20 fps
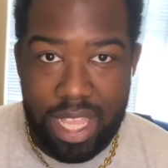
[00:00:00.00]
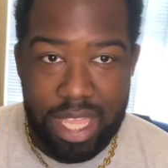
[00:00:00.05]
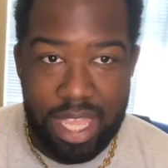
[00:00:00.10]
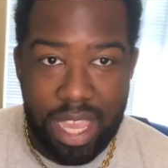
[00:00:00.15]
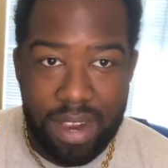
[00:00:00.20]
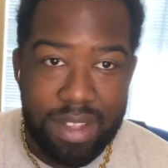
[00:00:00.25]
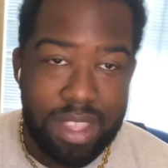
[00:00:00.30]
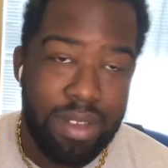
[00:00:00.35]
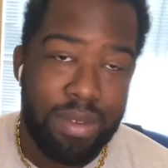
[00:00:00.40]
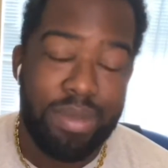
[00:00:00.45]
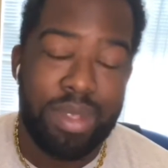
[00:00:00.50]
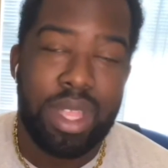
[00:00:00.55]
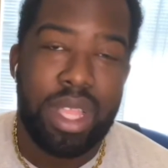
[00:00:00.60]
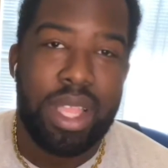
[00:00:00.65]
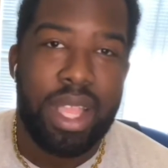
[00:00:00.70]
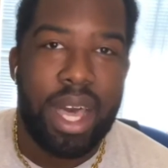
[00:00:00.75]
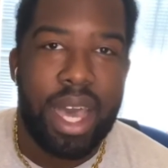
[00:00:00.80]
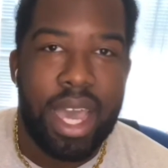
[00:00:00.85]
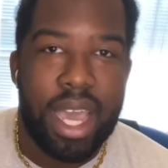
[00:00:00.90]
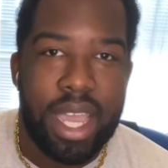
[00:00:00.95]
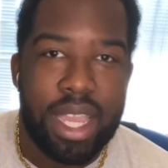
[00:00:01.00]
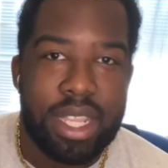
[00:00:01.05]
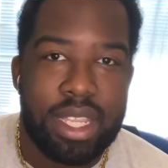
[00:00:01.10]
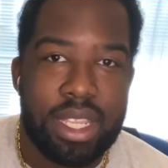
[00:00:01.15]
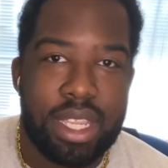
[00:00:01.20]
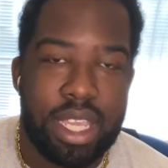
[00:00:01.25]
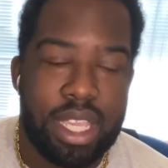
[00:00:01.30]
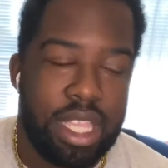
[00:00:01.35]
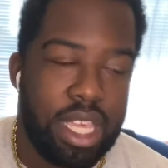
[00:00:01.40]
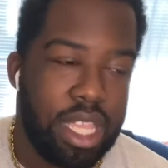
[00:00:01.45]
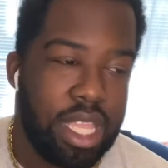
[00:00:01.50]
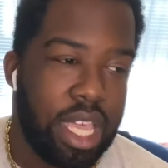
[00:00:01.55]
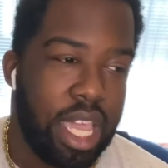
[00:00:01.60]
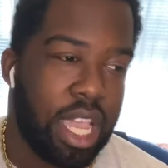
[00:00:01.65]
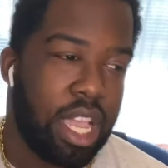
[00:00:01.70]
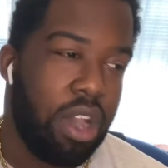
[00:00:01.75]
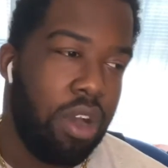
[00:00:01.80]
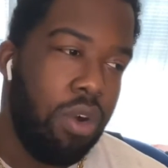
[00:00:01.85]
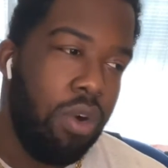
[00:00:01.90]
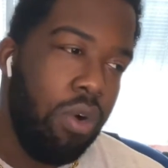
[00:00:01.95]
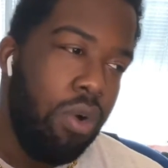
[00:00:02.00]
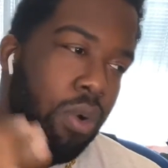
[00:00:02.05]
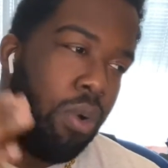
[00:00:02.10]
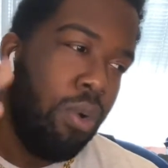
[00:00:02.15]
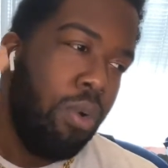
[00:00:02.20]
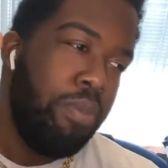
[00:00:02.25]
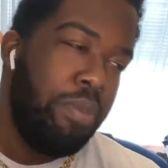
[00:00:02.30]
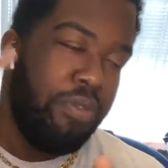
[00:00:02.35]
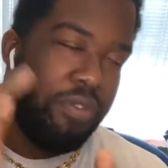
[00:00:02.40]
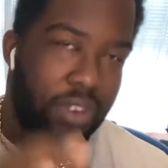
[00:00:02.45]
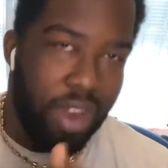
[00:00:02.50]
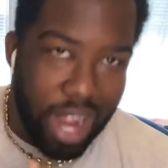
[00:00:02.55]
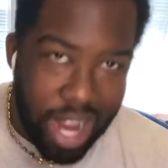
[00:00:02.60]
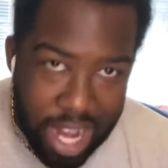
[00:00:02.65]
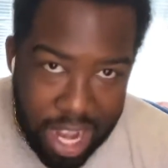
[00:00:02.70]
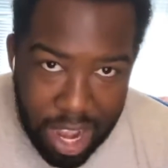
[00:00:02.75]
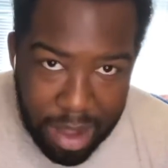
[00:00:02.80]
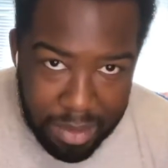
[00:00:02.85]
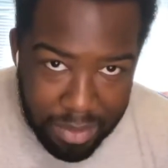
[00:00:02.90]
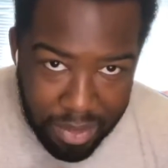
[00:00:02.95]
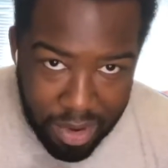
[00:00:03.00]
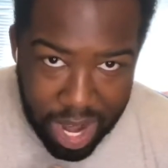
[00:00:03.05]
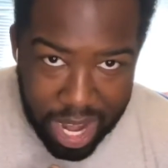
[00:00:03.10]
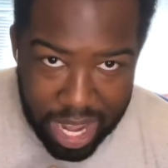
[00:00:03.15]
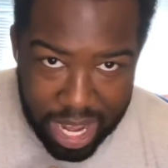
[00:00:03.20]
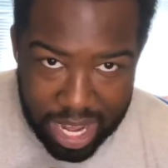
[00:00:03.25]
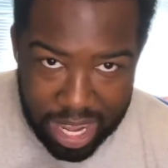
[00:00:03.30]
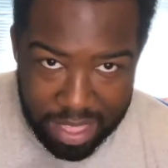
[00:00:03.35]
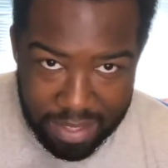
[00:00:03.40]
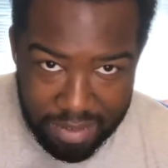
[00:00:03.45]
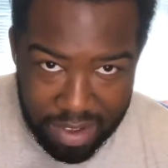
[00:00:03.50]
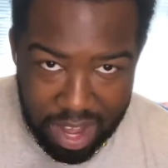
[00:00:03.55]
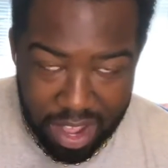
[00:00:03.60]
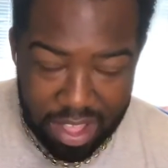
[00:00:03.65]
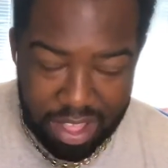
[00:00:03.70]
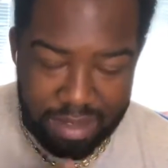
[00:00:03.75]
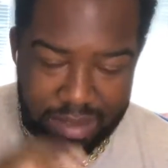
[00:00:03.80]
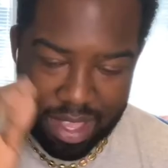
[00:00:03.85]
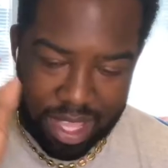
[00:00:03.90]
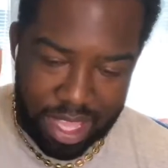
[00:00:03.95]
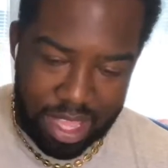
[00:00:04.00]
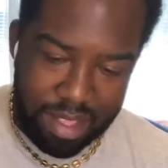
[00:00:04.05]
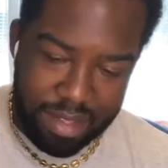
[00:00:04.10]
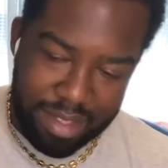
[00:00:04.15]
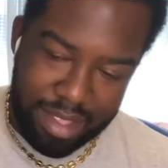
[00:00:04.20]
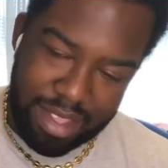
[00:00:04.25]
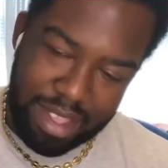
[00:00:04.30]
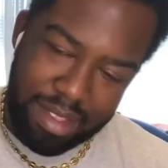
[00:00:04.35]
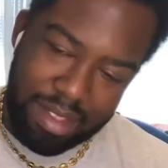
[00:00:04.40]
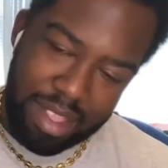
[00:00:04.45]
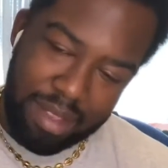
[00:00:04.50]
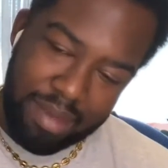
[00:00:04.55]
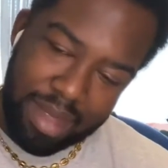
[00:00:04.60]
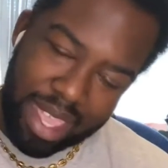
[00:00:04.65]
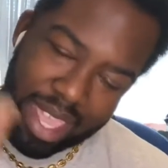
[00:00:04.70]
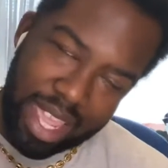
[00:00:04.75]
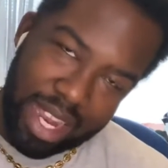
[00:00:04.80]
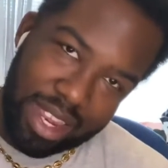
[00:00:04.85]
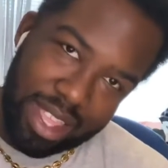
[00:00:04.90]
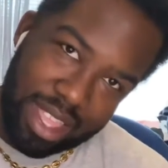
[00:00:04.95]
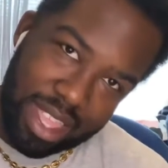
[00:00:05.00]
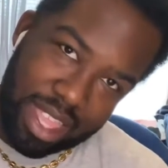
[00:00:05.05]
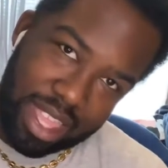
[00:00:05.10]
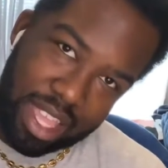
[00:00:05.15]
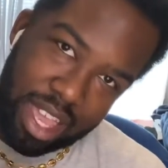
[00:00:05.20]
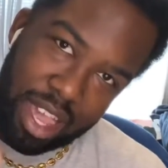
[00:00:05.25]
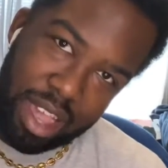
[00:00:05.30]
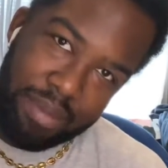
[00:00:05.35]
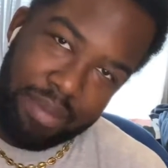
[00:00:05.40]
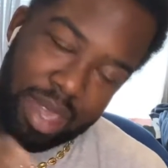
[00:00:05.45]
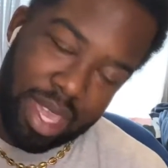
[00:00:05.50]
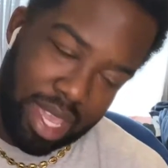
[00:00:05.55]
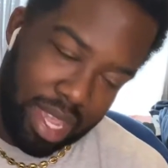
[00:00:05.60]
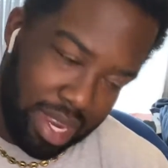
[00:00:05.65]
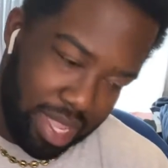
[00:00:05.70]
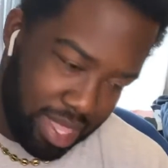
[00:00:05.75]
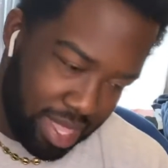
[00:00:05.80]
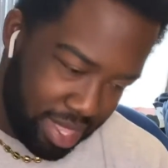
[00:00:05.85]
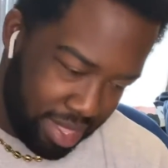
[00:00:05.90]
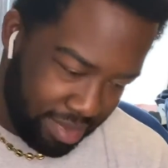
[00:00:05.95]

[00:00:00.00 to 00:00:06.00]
That was a lot. And then like, oh, before I go, before I end the video, let, let, let, let me get into the comments.